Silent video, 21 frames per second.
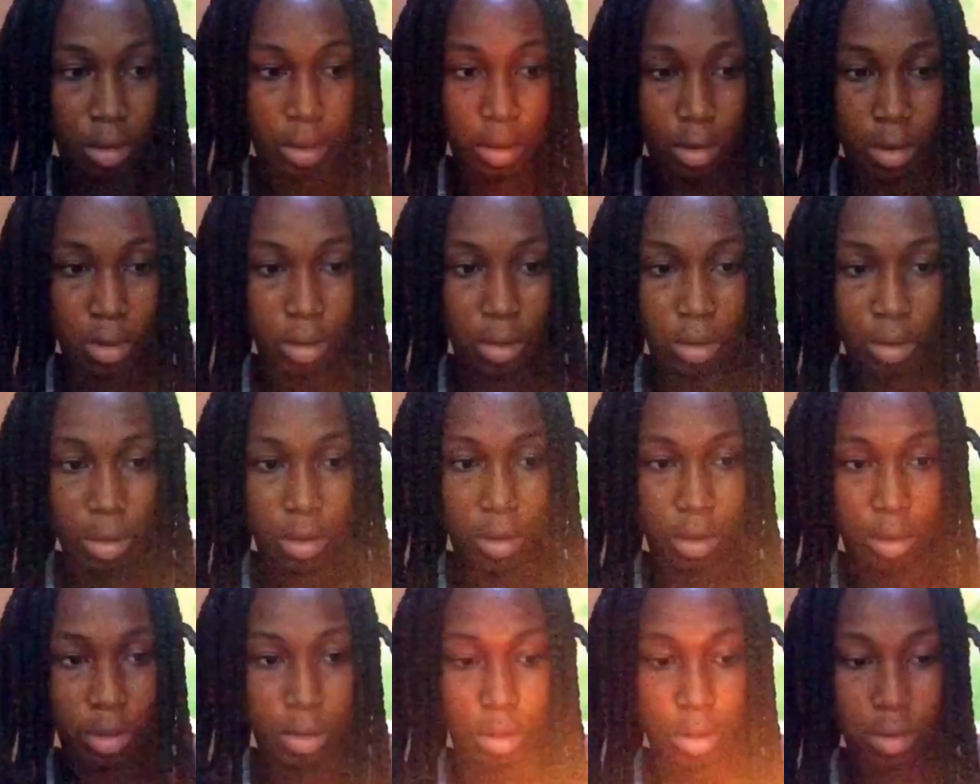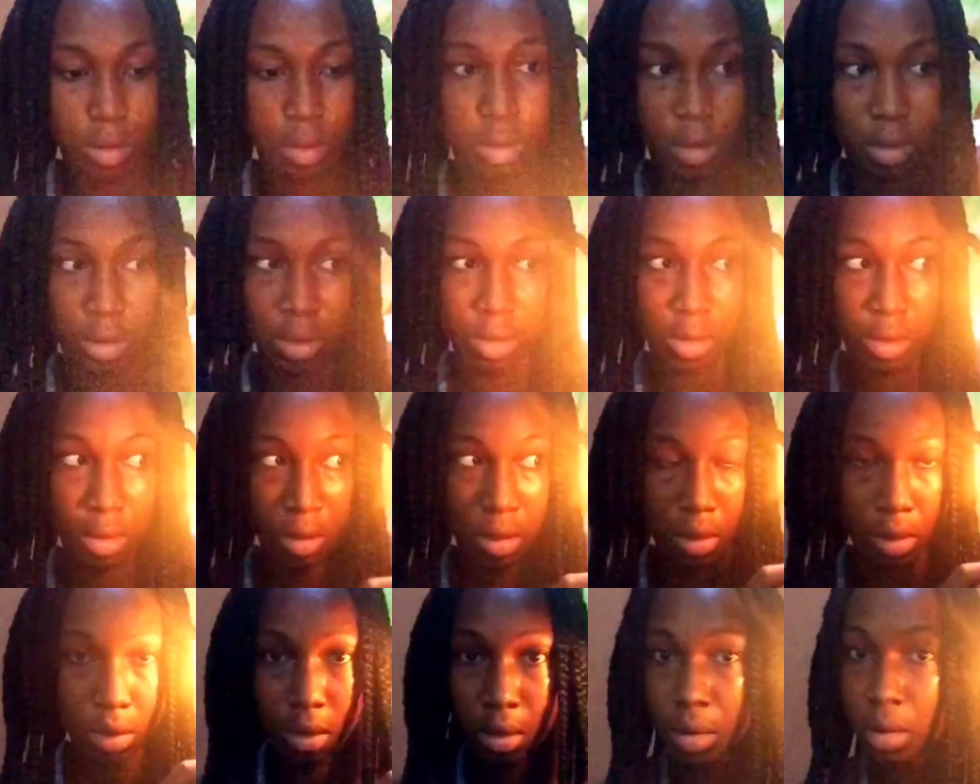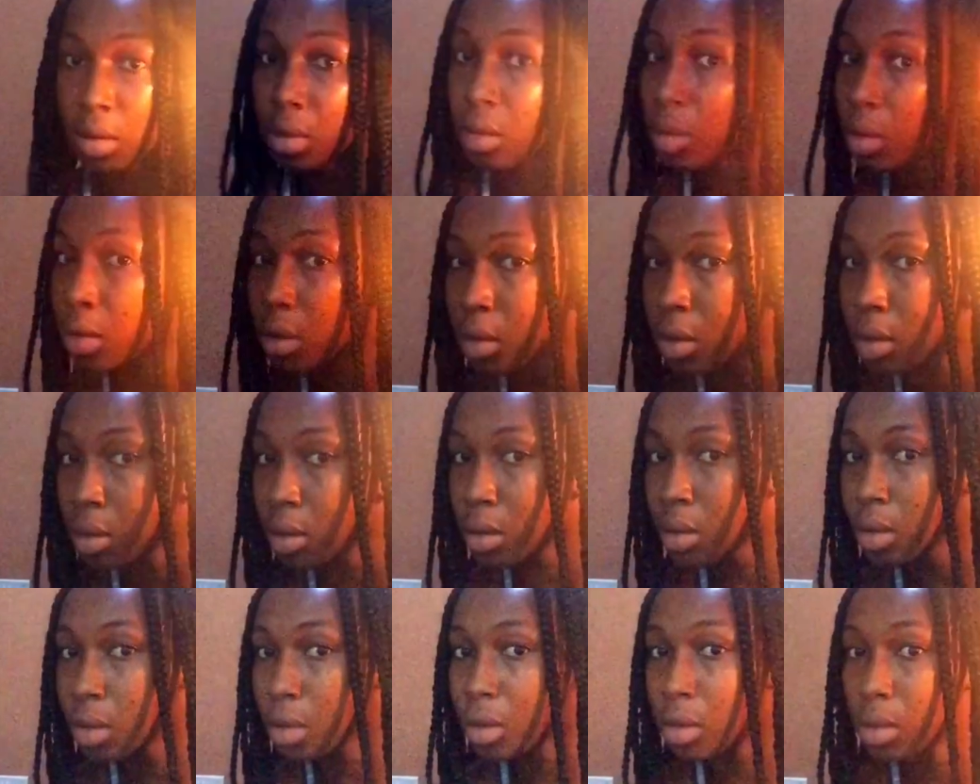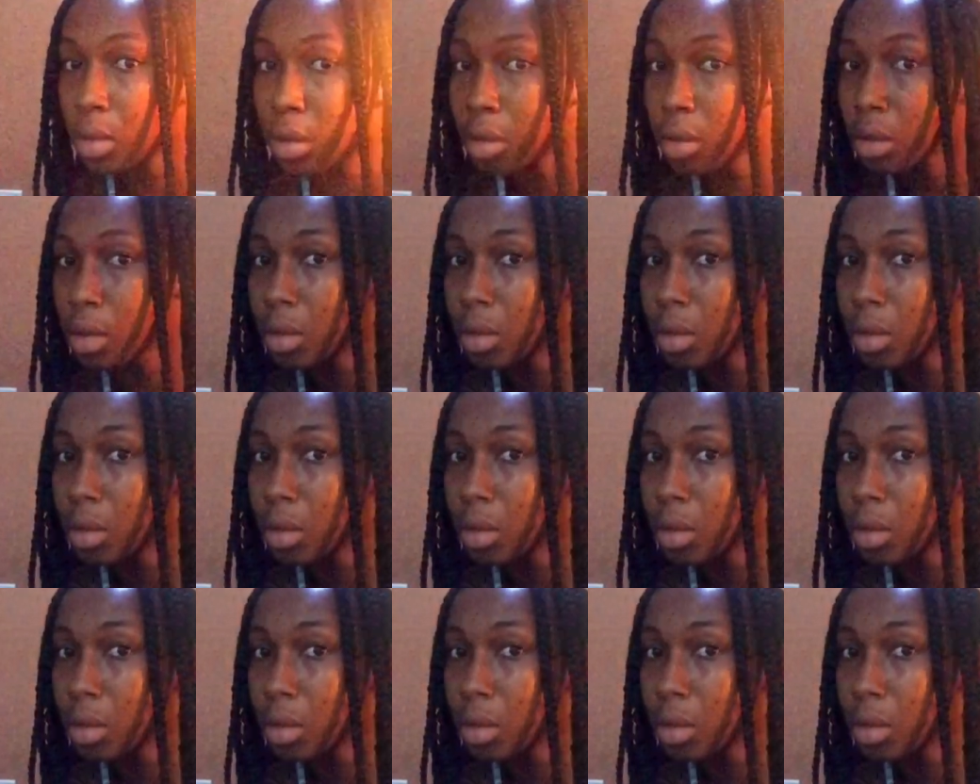to make it nice. Then I use hot water